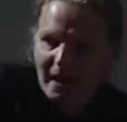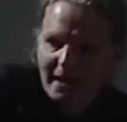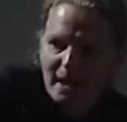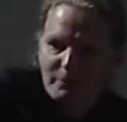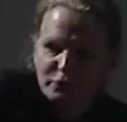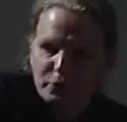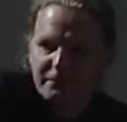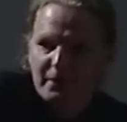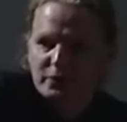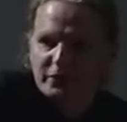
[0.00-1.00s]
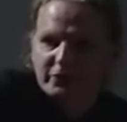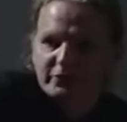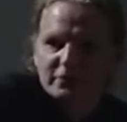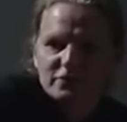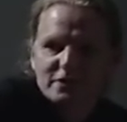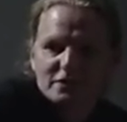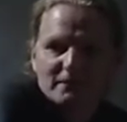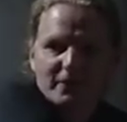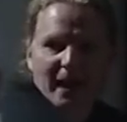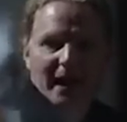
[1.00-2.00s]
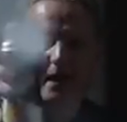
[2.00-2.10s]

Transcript: it comes to a focus just over there?